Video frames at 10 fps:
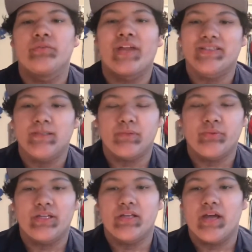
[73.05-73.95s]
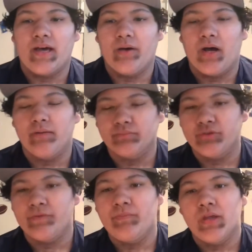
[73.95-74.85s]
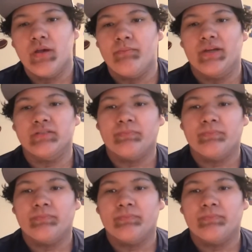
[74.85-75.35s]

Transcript: That's something we need to help improve him. But his